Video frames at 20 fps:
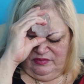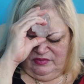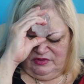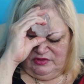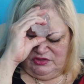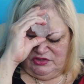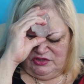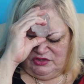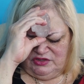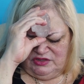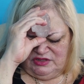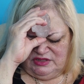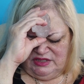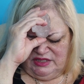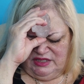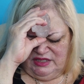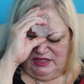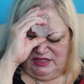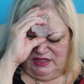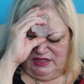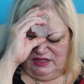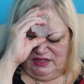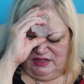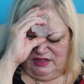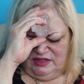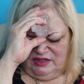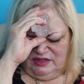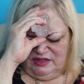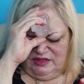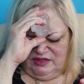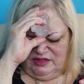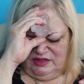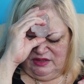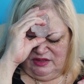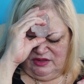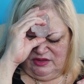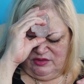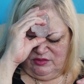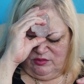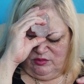She's saying
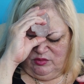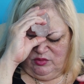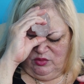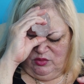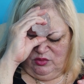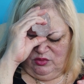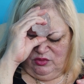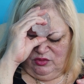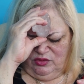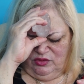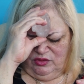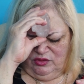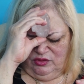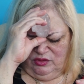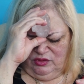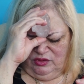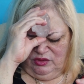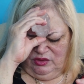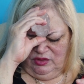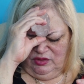the more